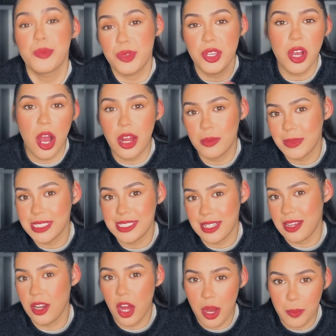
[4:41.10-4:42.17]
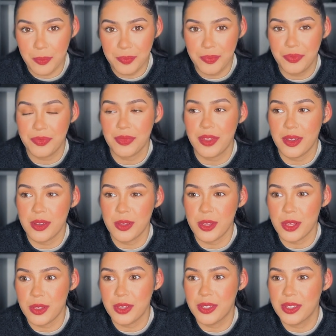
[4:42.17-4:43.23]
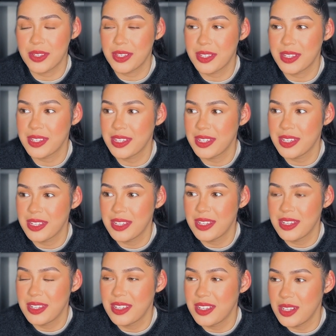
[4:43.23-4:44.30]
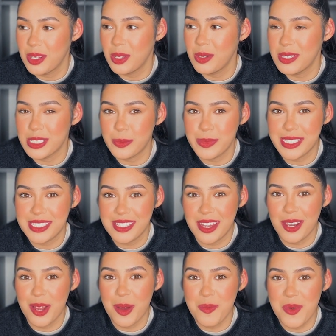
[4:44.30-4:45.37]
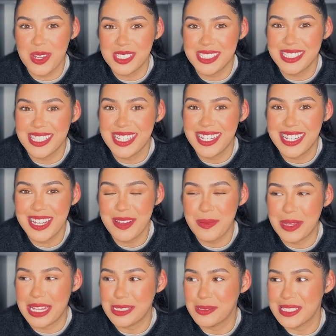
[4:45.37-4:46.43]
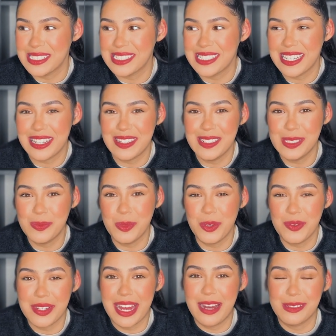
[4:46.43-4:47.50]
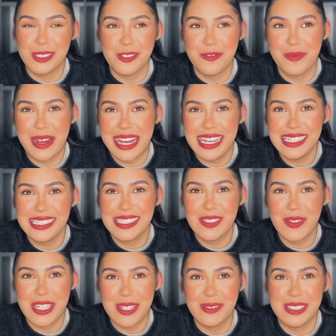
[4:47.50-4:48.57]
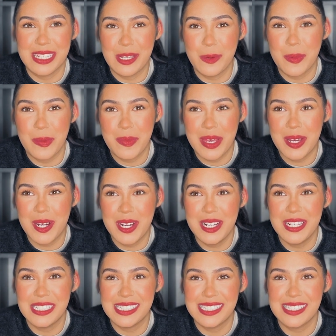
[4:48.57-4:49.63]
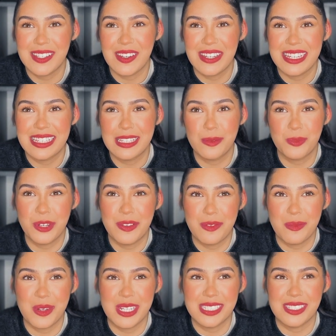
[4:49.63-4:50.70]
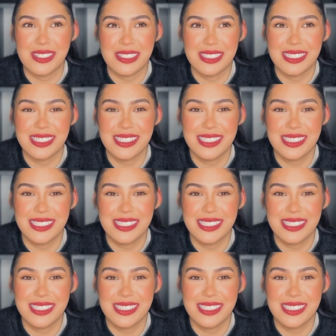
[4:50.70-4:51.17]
you can't miss the alarm. Although Lewis missed the alarm once, but that's because Nicholas moved out of place when he was a little bit bigger. And so the breathing monitor